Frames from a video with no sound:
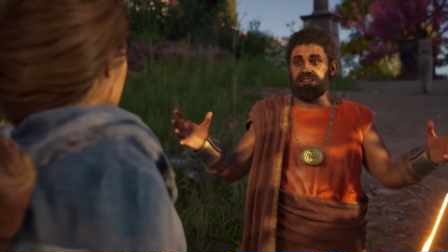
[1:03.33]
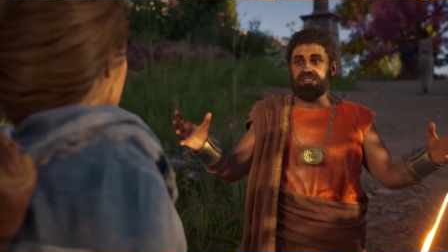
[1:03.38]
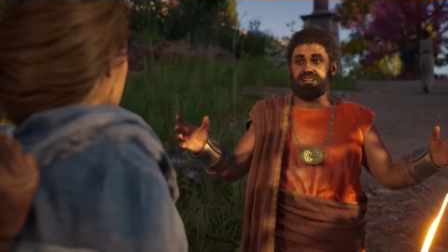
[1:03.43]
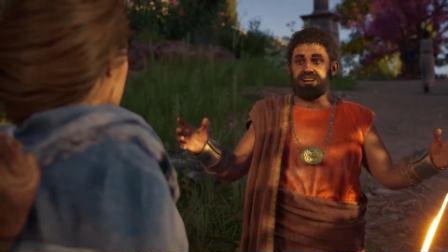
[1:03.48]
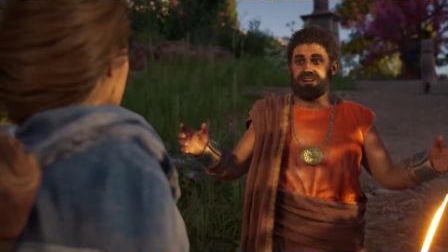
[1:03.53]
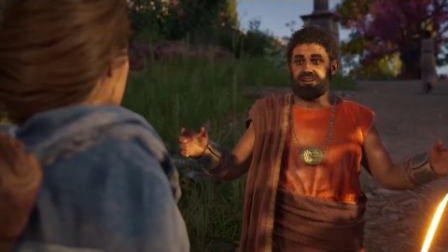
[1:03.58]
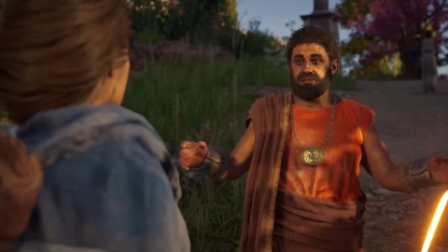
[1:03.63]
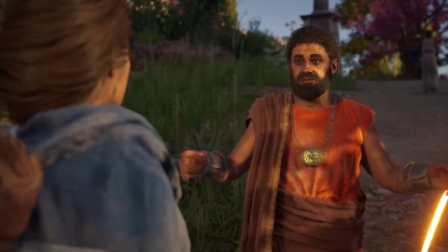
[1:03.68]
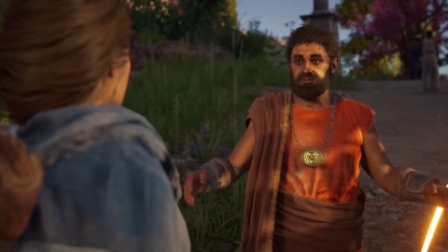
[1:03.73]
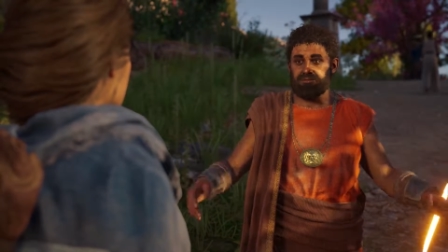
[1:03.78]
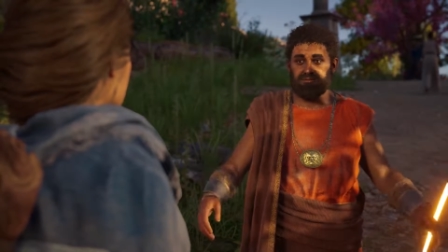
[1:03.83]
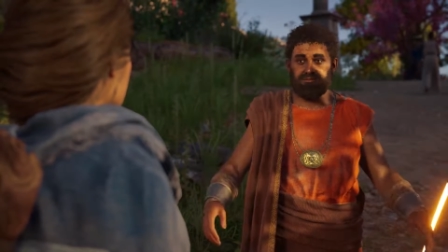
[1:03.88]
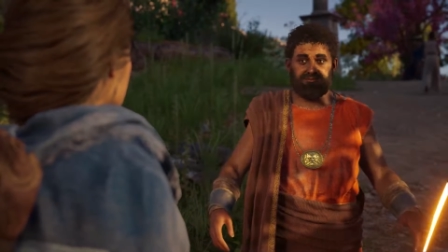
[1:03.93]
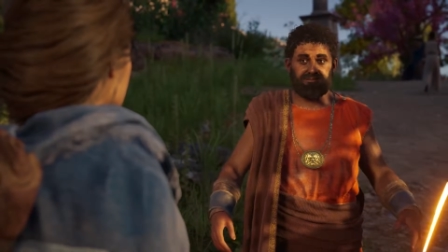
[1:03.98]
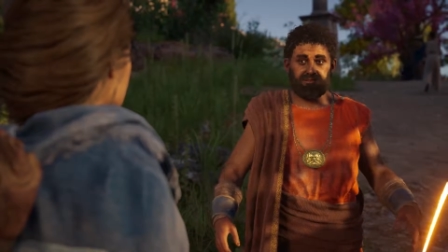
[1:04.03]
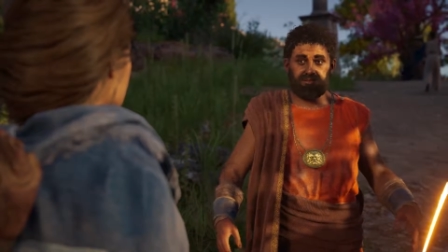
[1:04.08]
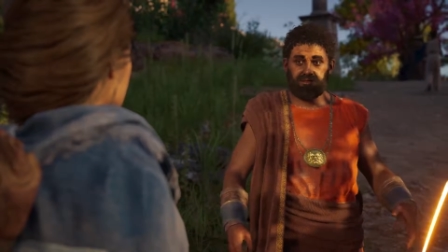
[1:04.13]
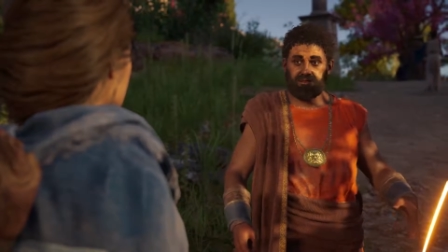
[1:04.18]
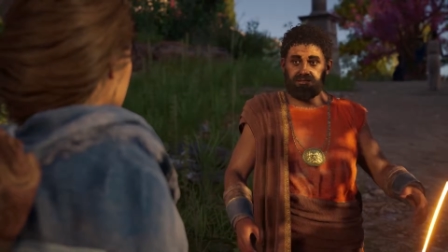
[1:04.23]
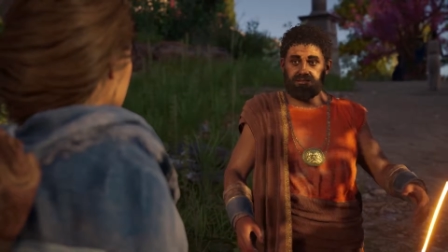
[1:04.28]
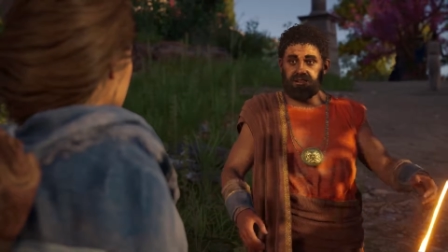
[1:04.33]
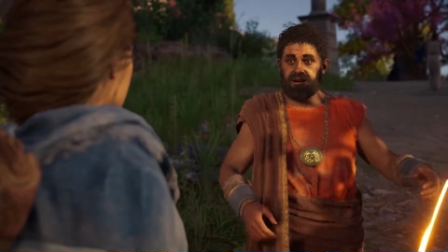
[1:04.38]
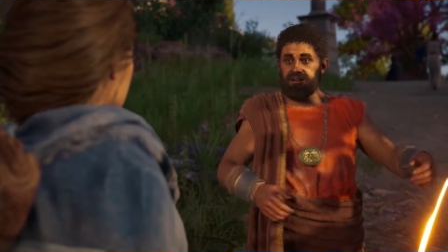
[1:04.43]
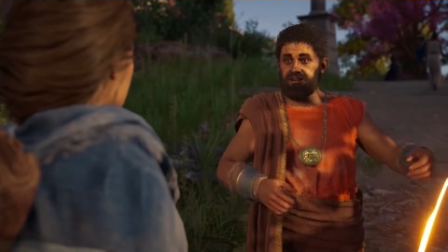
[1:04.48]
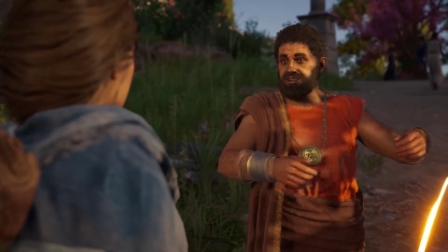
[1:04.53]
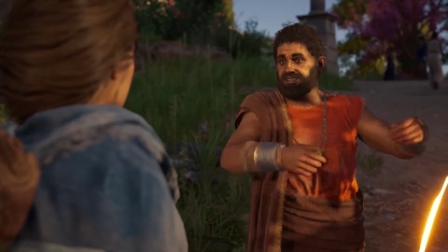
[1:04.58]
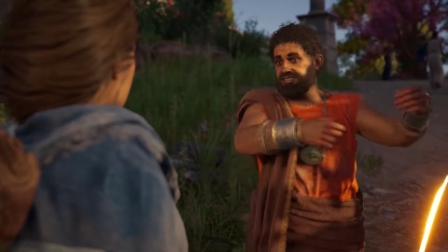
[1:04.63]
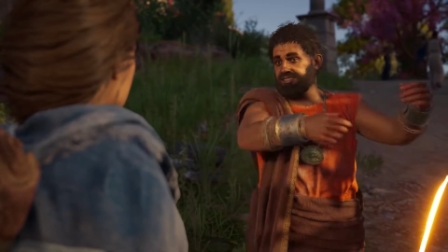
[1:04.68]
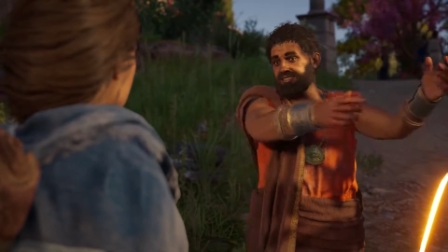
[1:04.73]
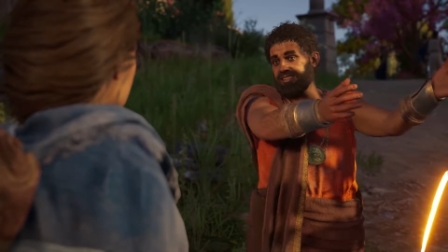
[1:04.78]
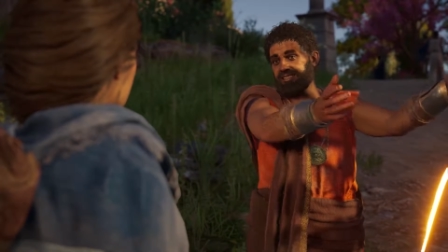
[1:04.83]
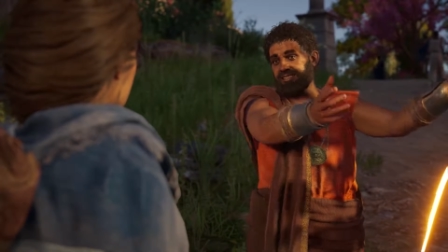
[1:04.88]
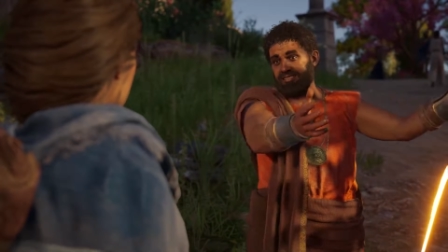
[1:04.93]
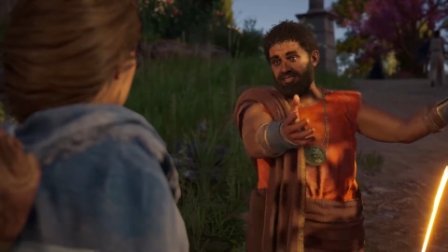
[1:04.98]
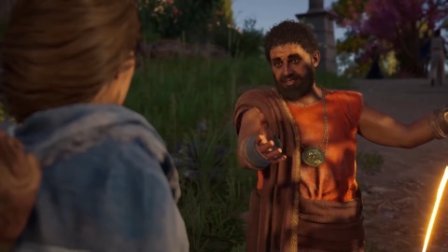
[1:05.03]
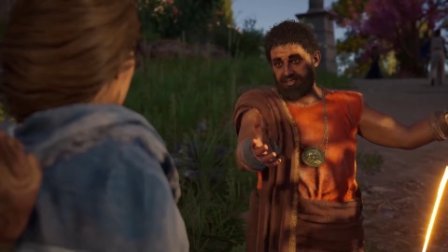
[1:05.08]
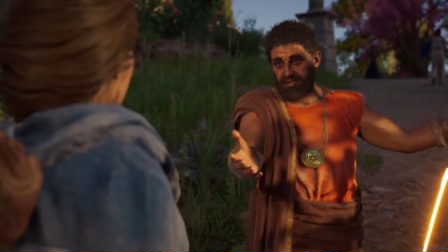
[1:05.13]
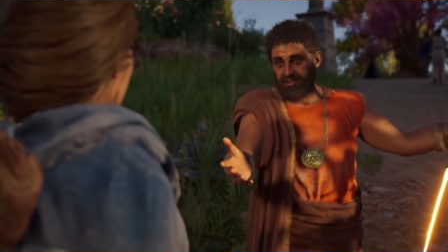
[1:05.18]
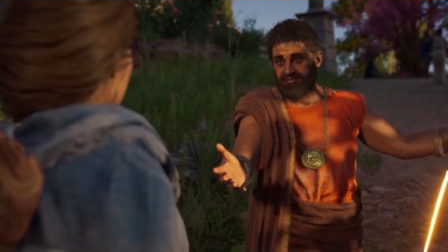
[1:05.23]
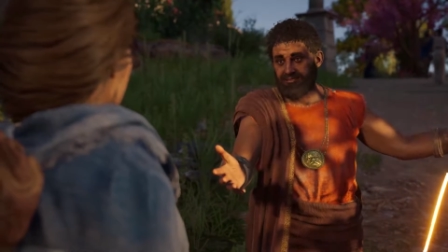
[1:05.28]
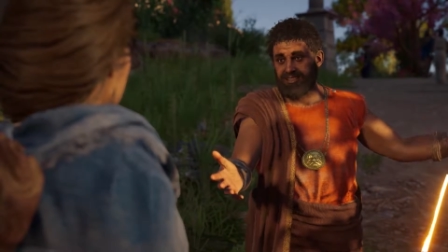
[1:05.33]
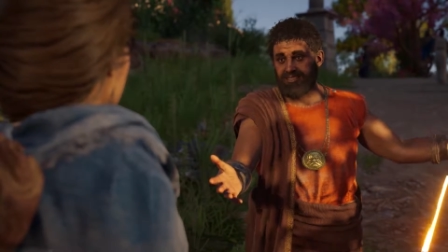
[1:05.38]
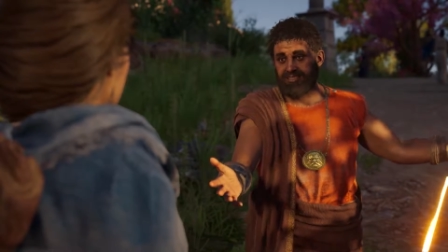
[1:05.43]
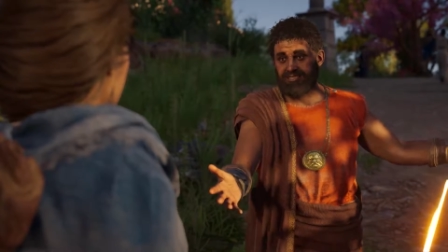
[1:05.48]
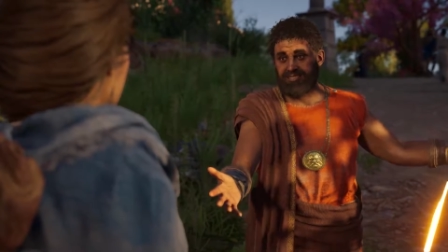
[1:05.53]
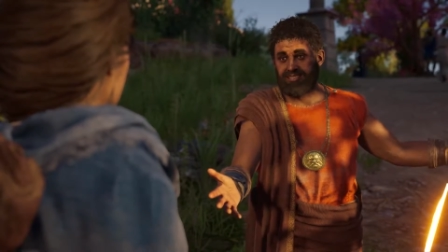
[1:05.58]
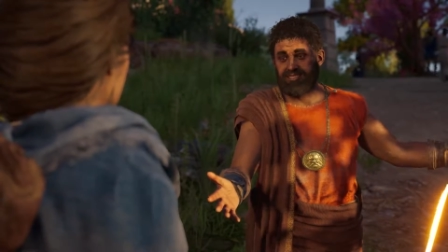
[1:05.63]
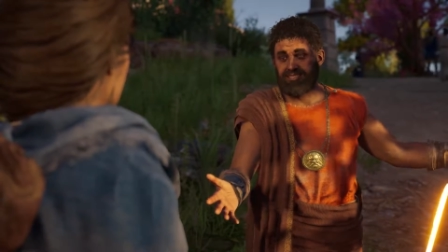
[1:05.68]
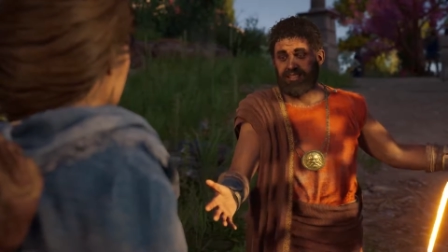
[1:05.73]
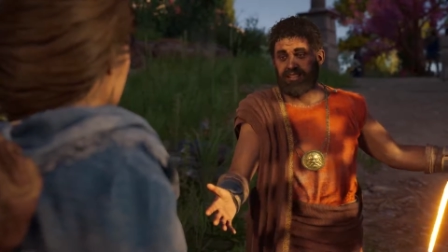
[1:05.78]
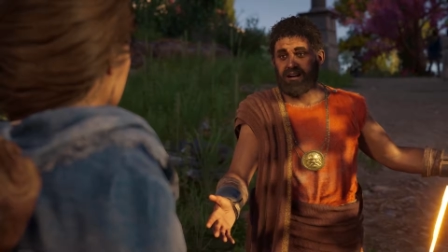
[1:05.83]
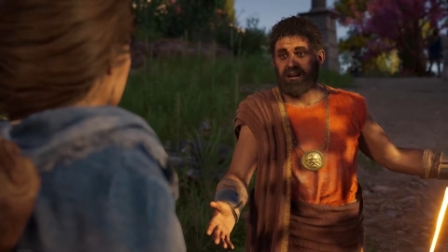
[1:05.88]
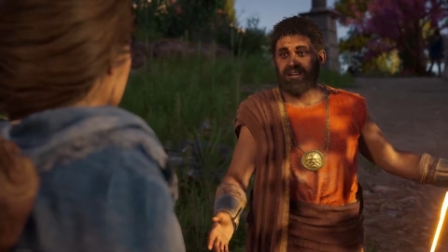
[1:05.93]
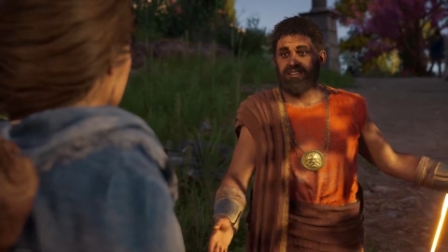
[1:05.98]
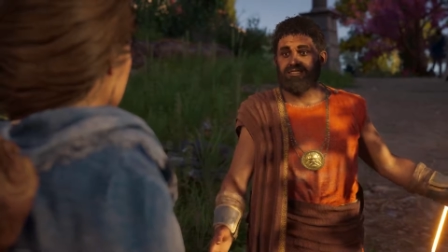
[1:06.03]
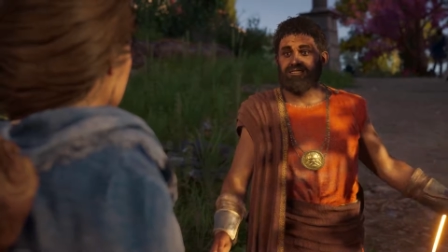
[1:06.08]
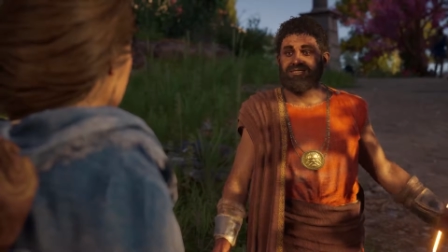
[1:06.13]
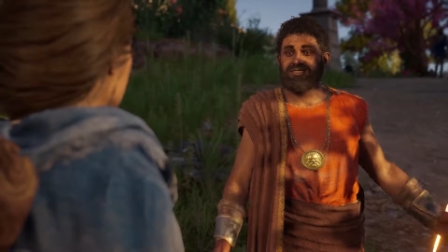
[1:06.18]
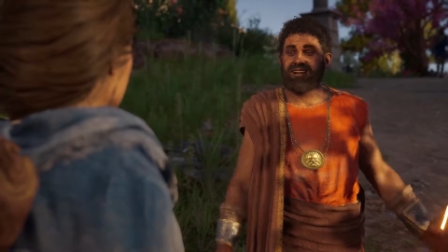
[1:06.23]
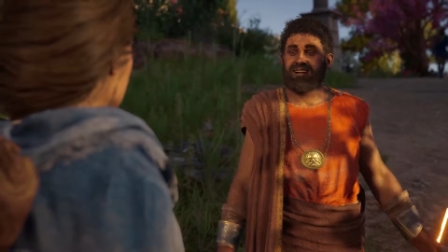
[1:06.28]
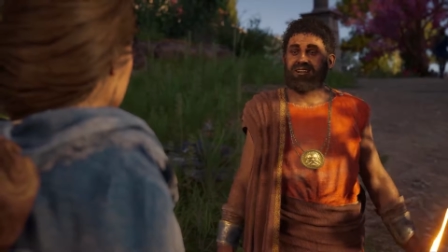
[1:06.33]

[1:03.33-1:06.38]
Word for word: and a whole brood of illegitimate children.